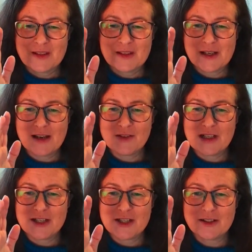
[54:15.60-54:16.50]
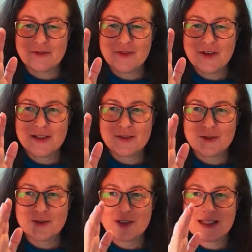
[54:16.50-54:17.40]
I have an energetic reversal
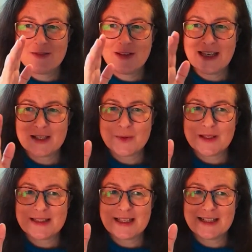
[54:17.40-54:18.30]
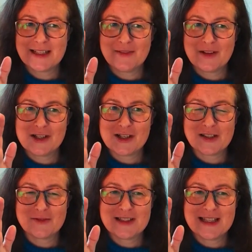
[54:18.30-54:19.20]
to receiving XYZ. I have
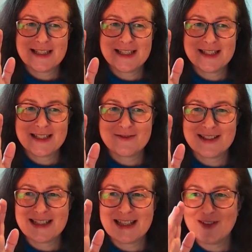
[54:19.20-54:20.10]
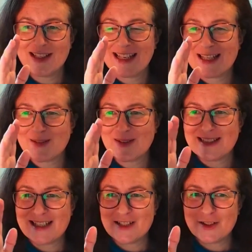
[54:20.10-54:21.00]
energetic resistance to receiving
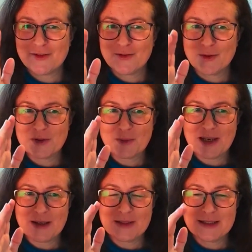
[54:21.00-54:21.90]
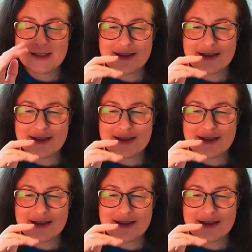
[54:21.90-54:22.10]
XYZ. Go forwards or backwards.